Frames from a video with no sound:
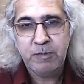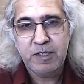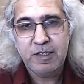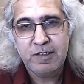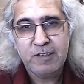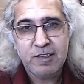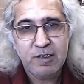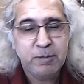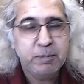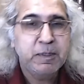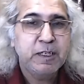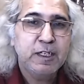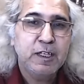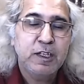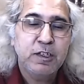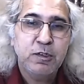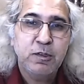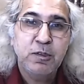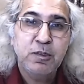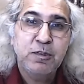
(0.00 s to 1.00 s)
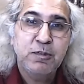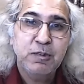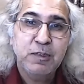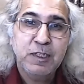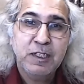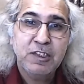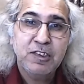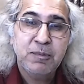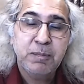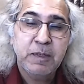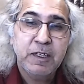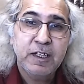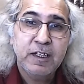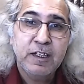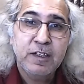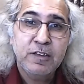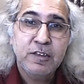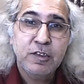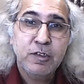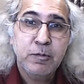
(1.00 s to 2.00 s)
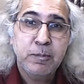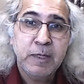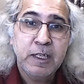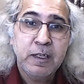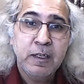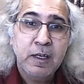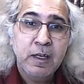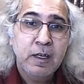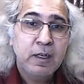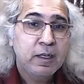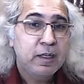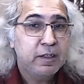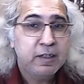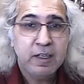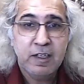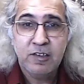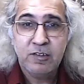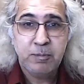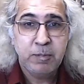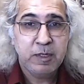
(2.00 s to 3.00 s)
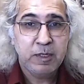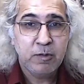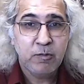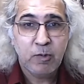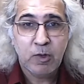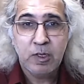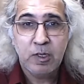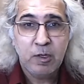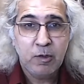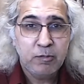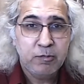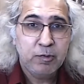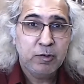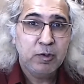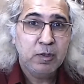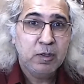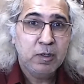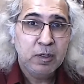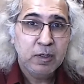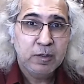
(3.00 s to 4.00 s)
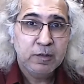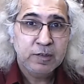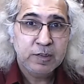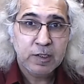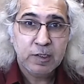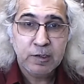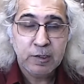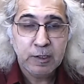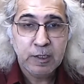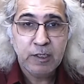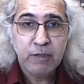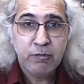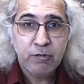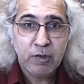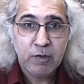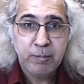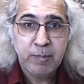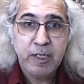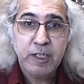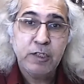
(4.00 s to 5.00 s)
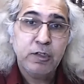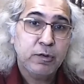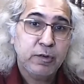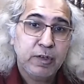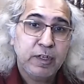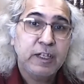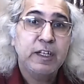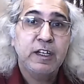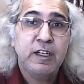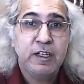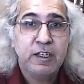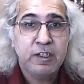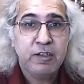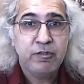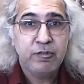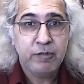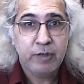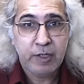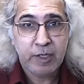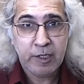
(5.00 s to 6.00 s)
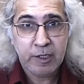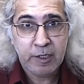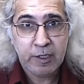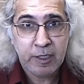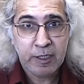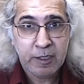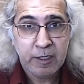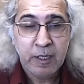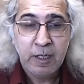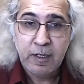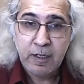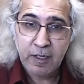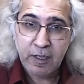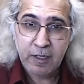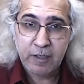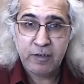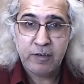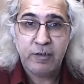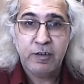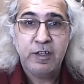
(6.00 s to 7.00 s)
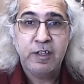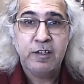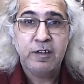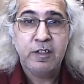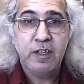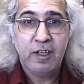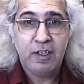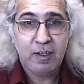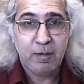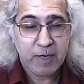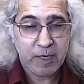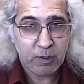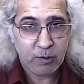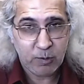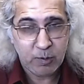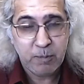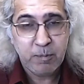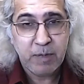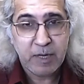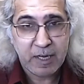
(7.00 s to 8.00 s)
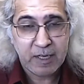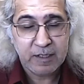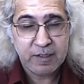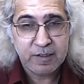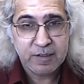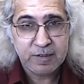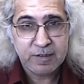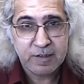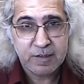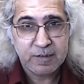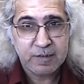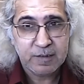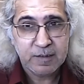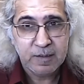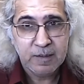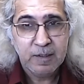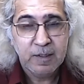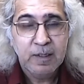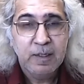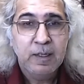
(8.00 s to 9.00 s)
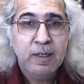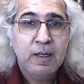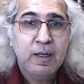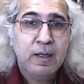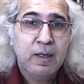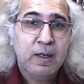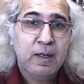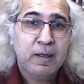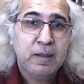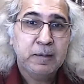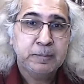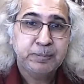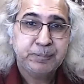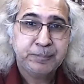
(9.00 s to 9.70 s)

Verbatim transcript: has been a useful experience to me. It has been wonderful, certainly for me, to reread Freire and rethink my own practices. Um,